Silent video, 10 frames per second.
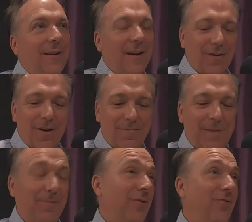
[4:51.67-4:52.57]
Like, a lot of
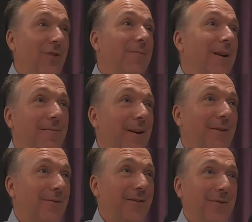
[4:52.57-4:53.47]
people are dreaming
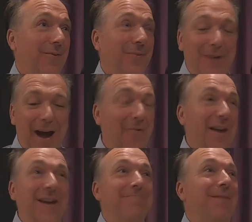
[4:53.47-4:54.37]
about how
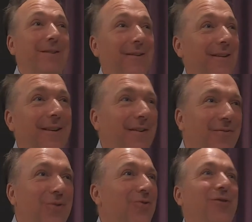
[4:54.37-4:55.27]
they can build a
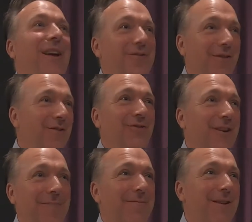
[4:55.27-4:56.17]
future technology
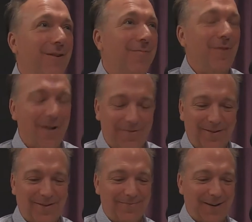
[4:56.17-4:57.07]
company in our
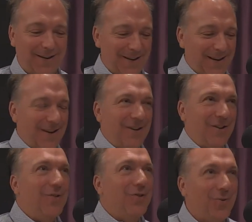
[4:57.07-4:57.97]
province, right. But
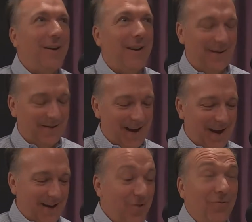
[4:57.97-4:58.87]
you're doing it,
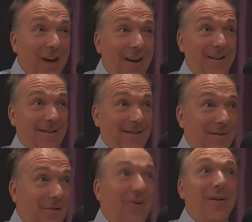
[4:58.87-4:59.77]
and you've done it.
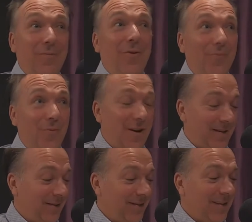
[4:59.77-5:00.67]
You've done it more than
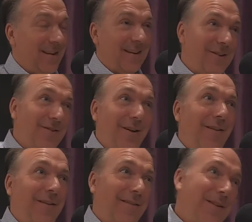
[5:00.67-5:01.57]
once. Can you
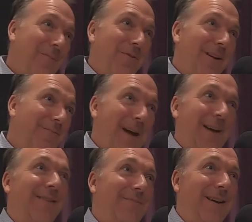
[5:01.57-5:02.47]
talk? Bring us back
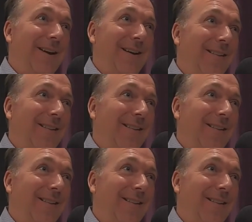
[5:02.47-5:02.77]
to the beginning.